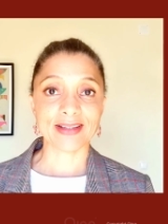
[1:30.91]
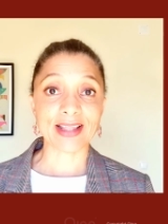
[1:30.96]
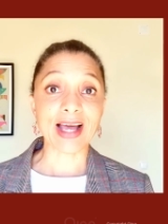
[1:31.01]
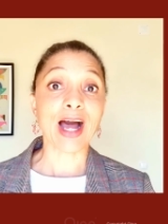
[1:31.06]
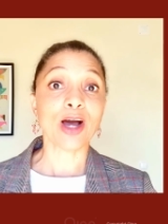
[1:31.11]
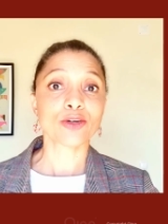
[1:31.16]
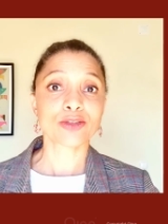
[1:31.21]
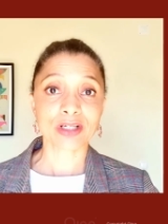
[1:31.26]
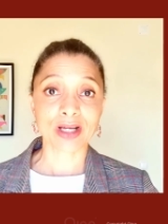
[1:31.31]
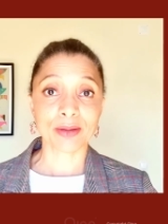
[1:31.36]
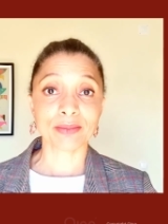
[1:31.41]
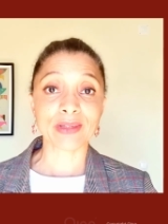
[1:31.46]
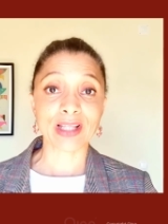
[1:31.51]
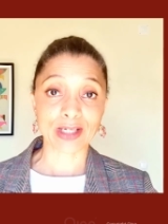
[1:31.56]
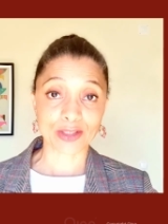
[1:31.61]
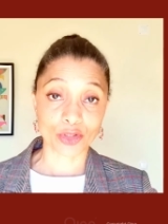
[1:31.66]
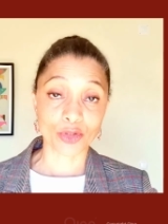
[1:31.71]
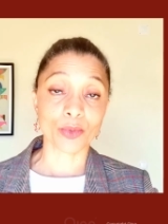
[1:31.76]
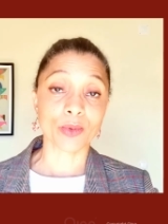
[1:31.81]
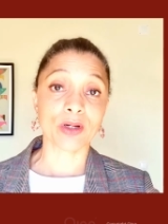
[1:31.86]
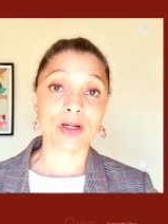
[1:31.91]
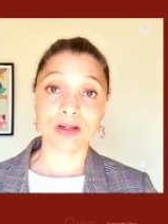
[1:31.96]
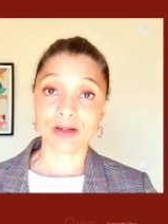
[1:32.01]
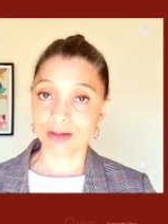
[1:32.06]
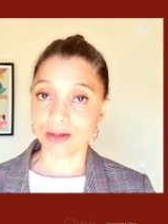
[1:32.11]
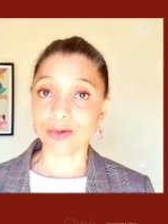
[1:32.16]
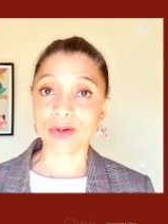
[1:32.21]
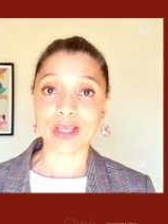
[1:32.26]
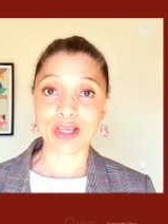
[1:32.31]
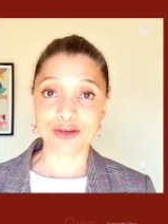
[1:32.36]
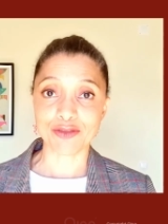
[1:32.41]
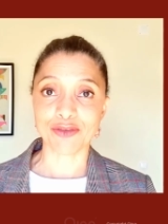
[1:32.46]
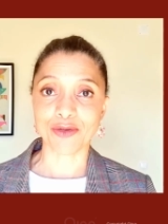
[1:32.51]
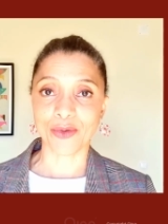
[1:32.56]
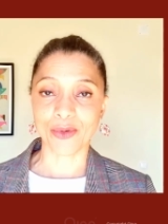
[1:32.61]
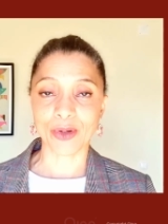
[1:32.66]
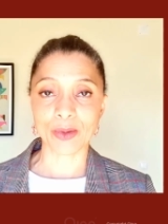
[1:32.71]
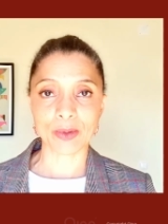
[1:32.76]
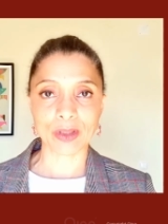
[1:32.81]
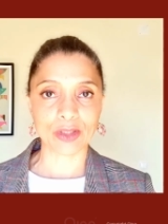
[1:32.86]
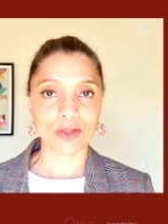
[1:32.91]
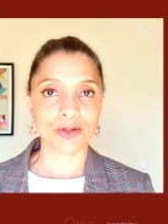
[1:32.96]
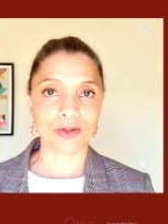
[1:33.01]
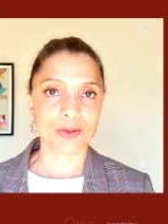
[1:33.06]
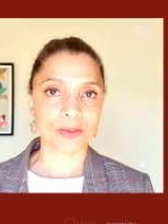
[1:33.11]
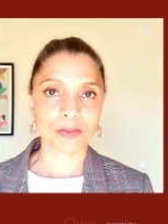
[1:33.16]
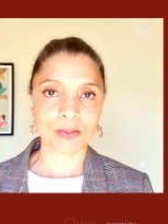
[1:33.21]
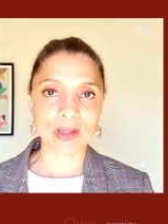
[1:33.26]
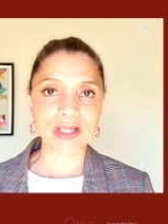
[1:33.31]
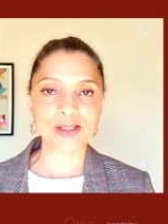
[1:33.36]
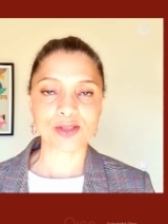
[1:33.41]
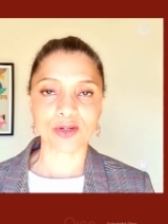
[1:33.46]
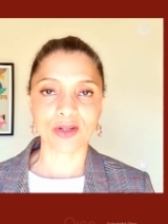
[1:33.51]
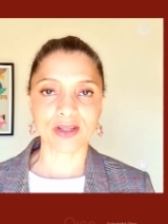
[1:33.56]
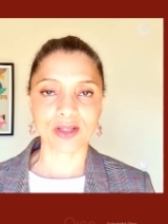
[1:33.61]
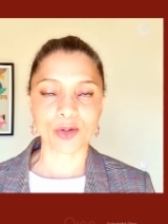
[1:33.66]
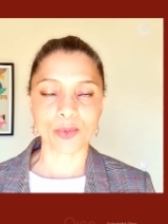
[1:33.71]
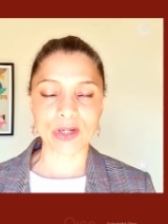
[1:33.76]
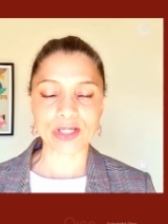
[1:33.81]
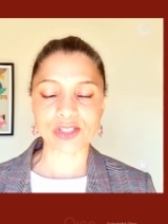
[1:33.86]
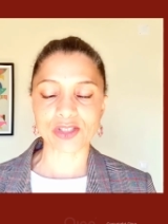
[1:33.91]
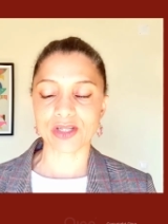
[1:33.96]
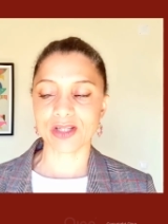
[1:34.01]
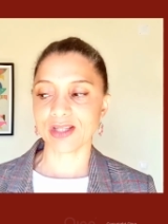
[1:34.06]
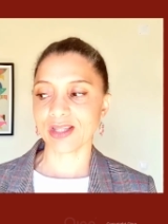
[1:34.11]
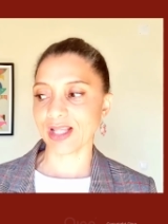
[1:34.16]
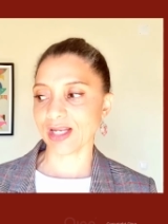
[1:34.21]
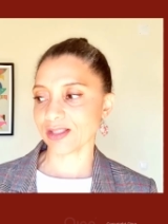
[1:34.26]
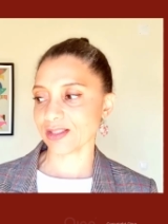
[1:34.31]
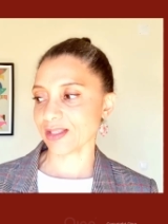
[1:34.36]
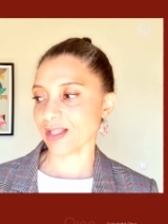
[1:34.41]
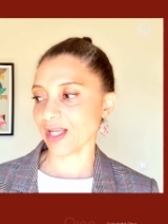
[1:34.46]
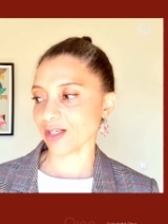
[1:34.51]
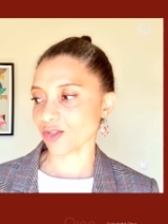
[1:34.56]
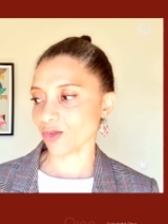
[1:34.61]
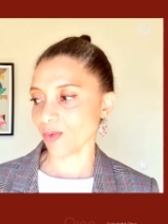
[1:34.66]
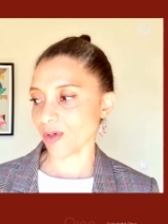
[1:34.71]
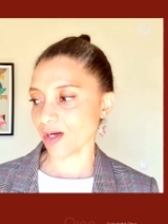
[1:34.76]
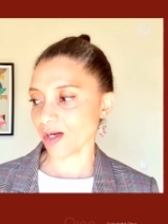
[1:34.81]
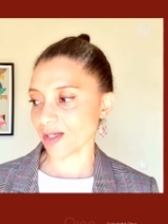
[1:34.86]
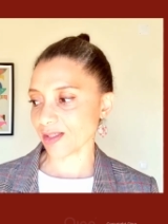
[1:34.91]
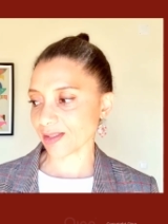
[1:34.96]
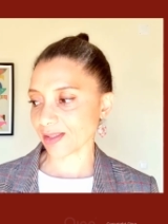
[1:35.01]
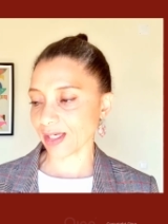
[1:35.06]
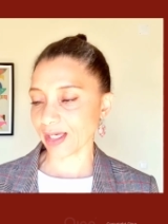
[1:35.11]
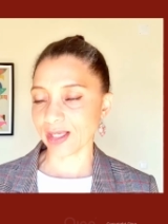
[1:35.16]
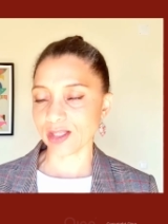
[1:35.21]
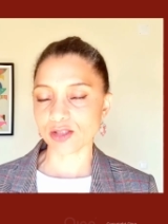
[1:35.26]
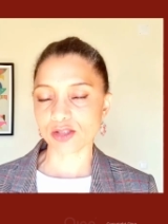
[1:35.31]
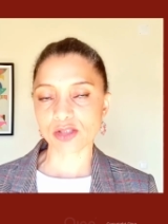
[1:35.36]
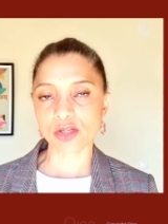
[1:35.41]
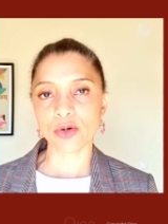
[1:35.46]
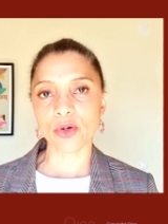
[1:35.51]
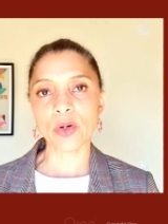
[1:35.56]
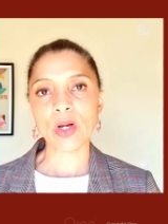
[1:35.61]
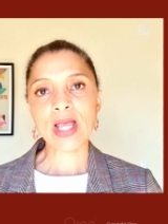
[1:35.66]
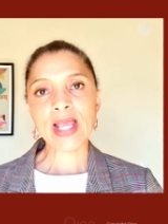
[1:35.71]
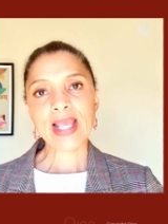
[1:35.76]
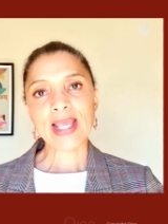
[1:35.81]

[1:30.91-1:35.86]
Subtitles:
outcome that you were looking for, based on the question that you were asking. And so